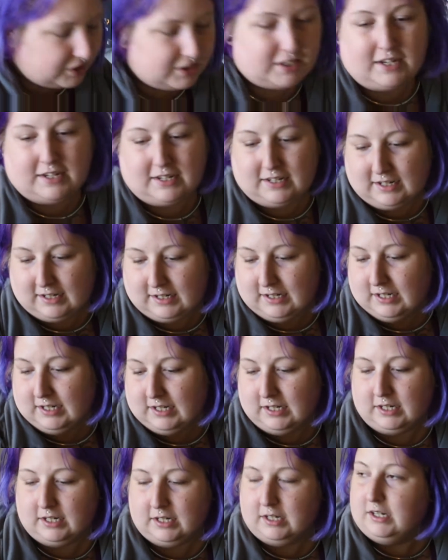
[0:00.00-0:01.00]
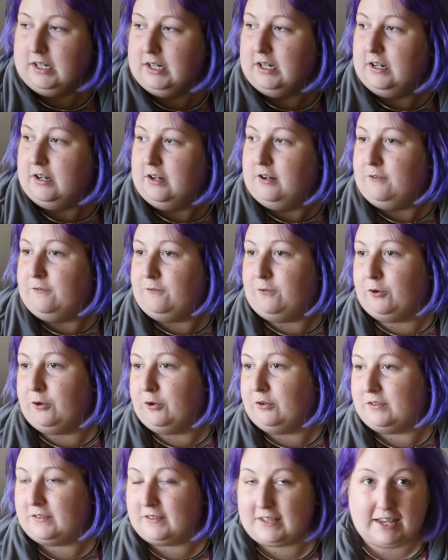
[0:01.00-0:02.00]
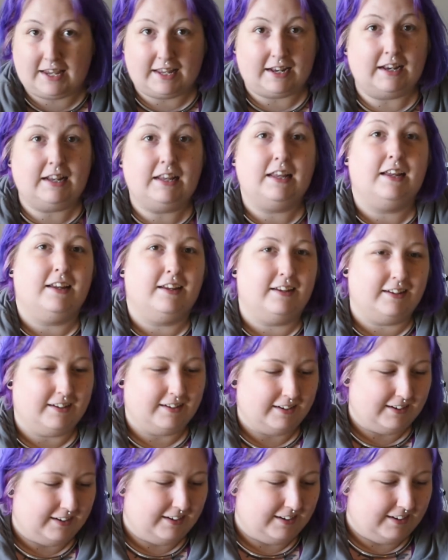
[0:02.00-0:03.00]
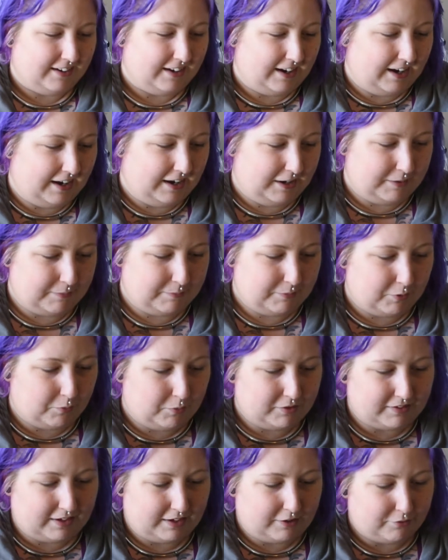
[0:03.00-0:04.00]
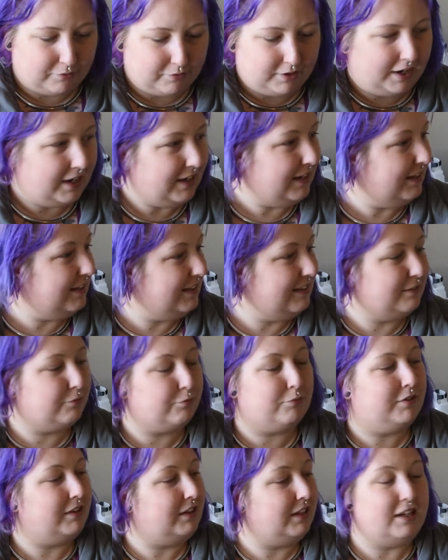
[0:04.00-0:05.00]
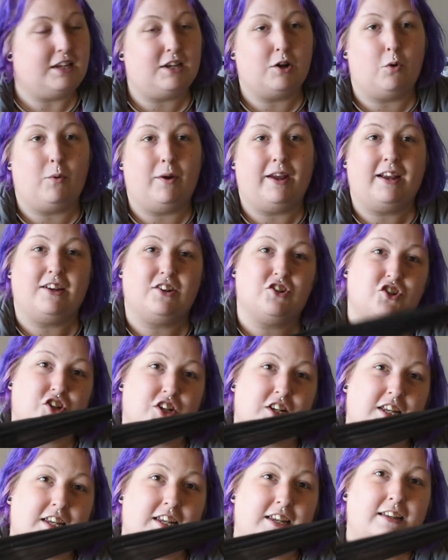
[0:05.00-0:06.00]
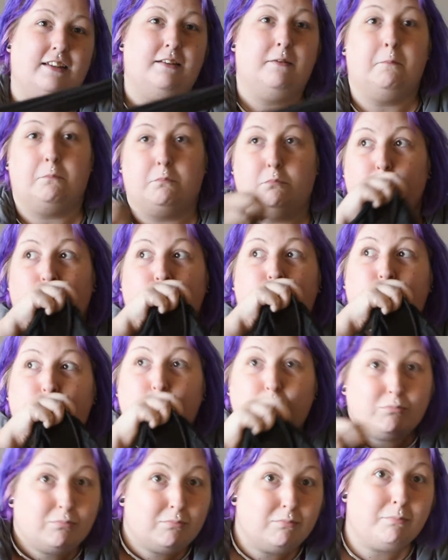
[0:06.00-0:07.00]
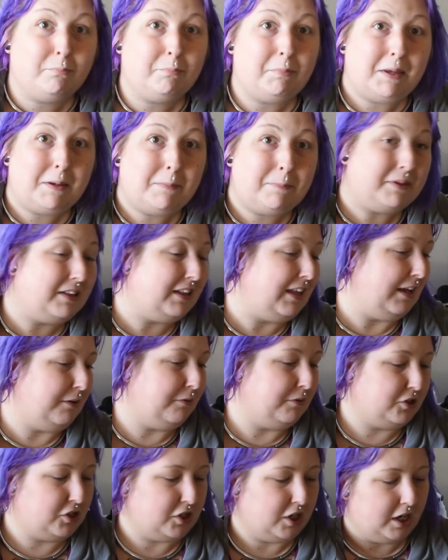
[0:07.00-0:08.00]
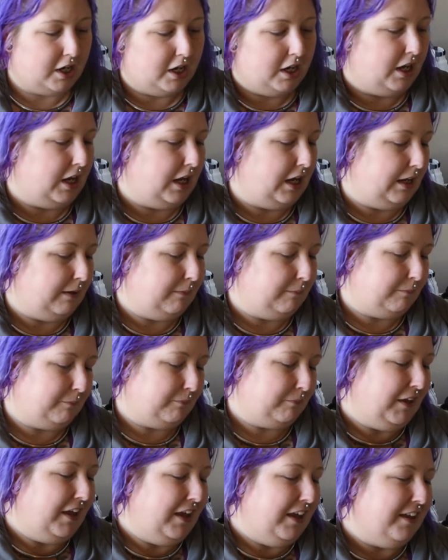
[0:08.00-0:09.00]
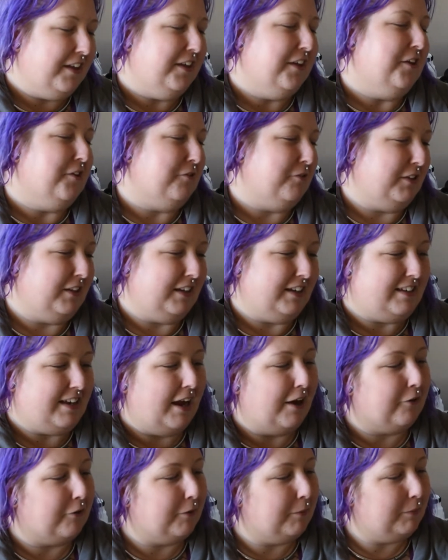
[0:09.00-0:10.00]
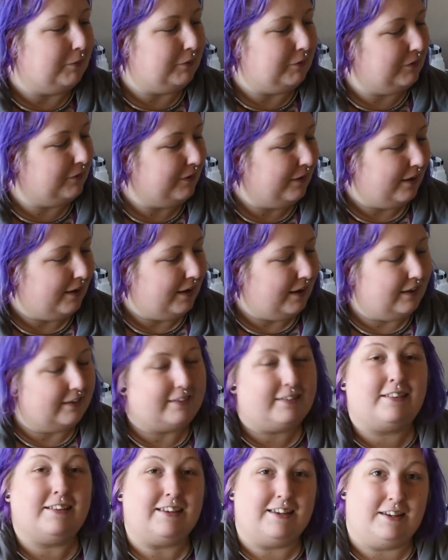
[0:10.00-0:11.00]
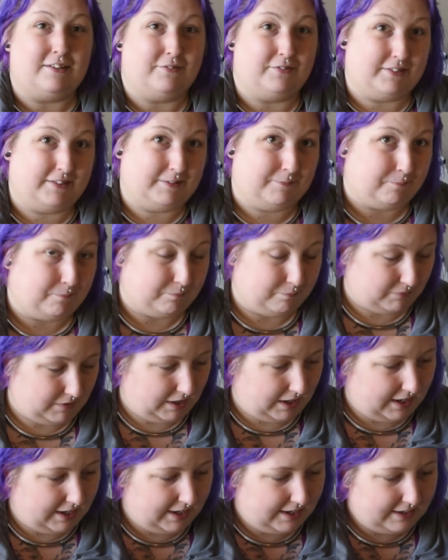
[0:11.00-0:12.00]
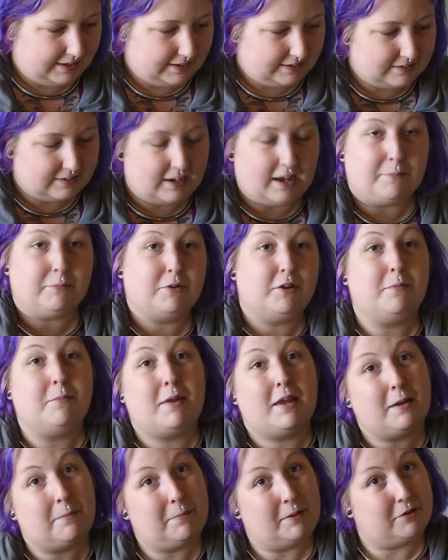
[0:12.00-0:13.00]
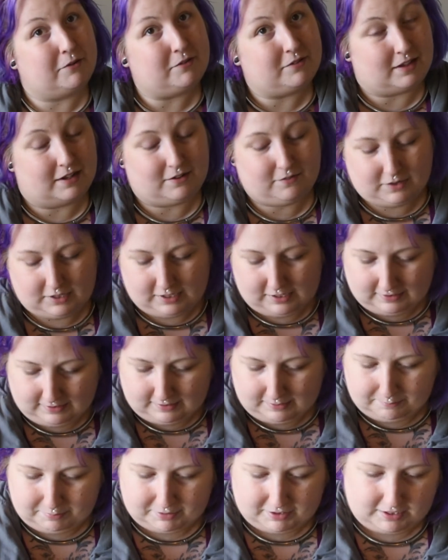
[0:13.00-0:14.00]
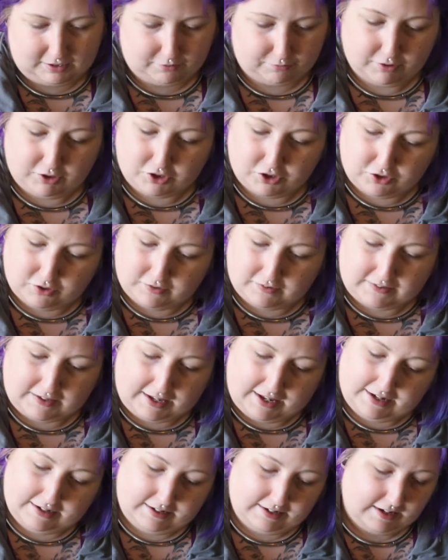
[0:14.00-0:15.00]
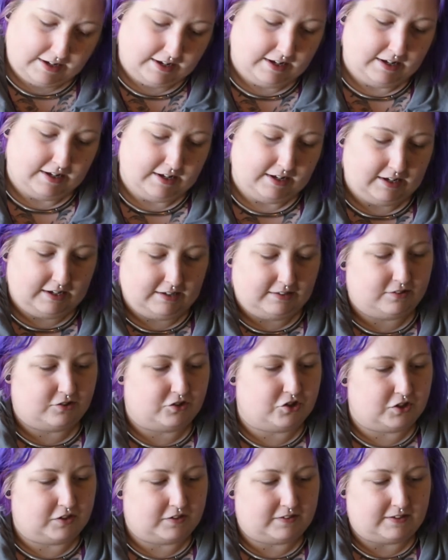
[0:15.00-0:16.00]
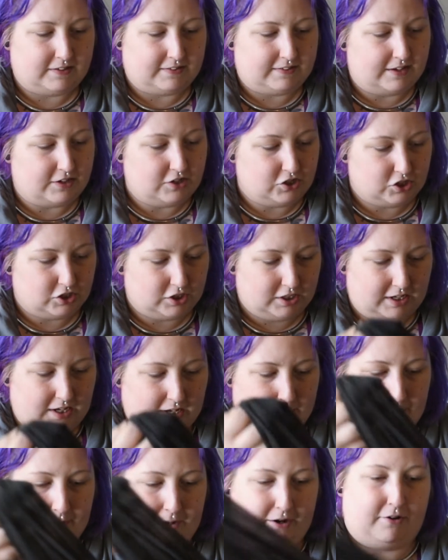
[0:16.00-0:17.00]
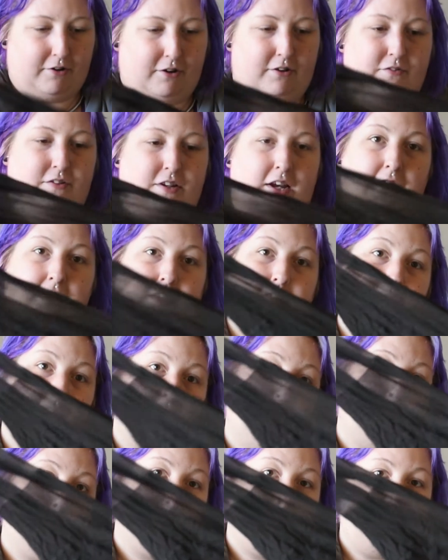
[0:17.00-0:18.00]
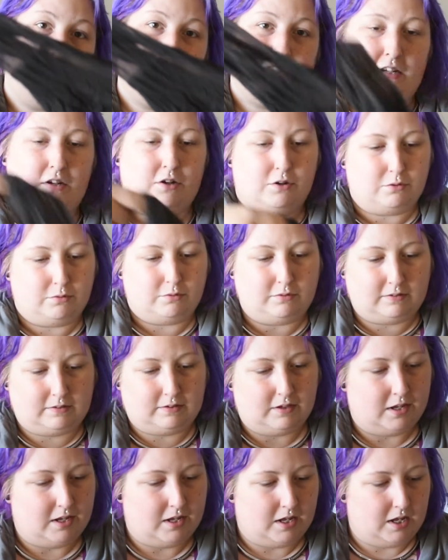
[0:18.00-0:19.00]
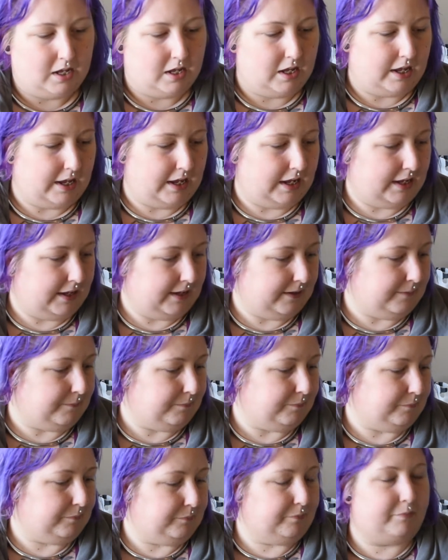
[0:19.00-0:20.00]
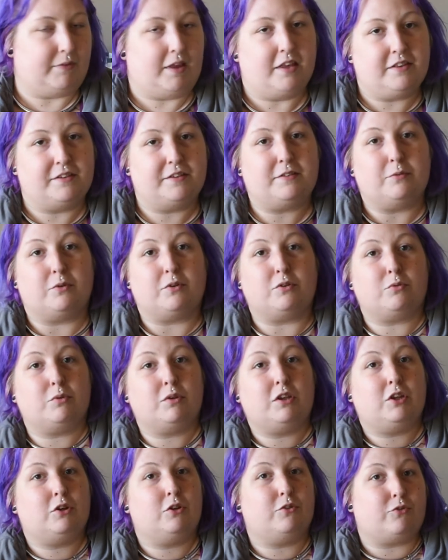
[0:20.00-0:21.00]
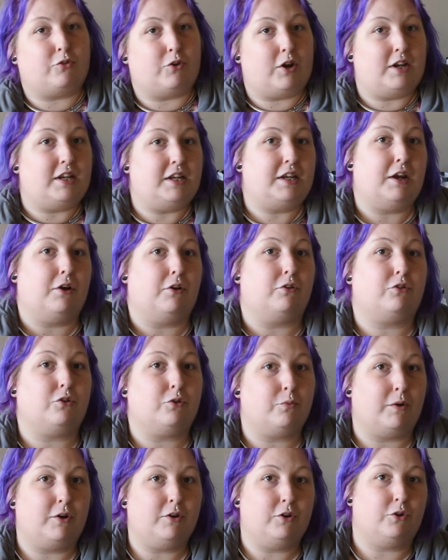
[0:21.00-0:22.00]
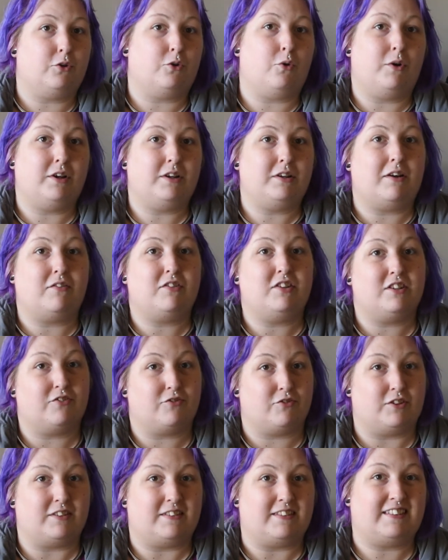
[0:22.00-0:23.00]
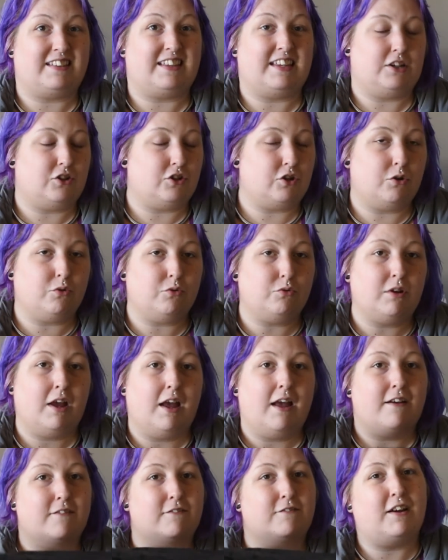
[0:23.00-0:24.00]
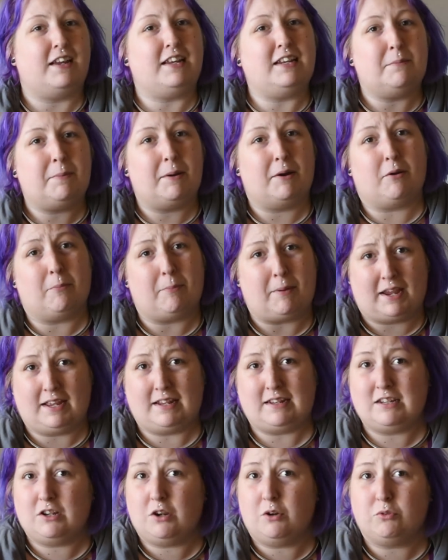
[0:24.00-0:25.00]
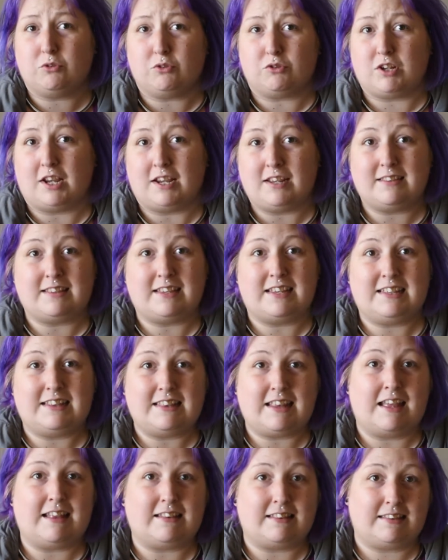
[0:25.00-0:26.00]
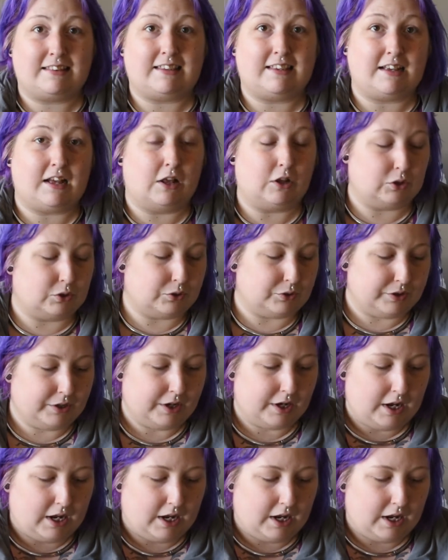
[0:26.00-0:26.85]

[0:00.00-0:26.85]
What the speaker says: I did for her skin was I created these really quick, shitty, beep language, really terrible sleeves. And I'm going to make a better set of these, but the original set is just essentially a pair of tights or pantyhose. And this works really good for any character where you're going to have a different skin tone. Find a pair of pantyhose or tights in that color.